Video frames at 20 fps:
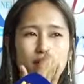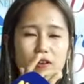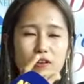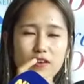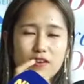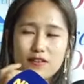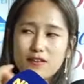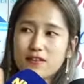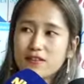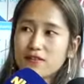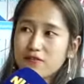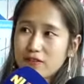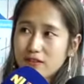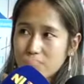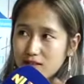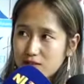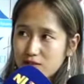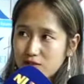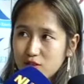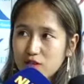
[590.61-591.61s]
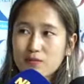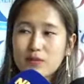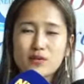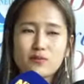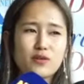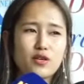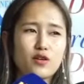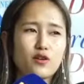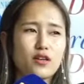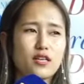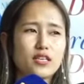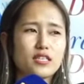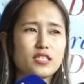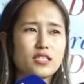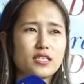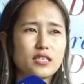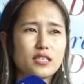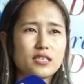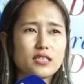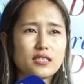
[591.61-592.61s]
If I talk about my college
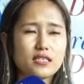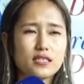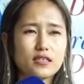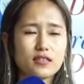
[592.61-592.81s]
days,